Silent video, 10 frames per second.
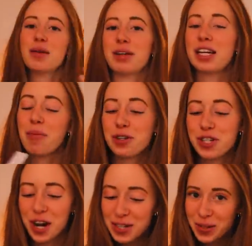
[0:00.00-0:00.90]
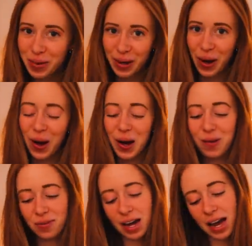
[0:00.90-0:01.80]
My timer just went
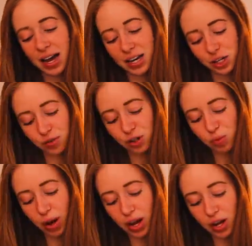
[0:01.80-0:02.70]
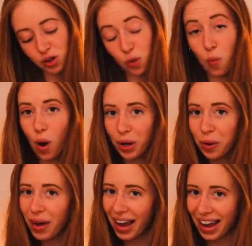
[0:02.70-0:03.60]
off. I just finished page
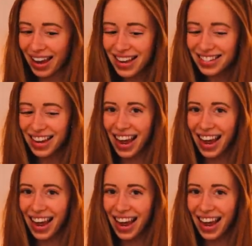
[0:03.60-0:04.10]
108,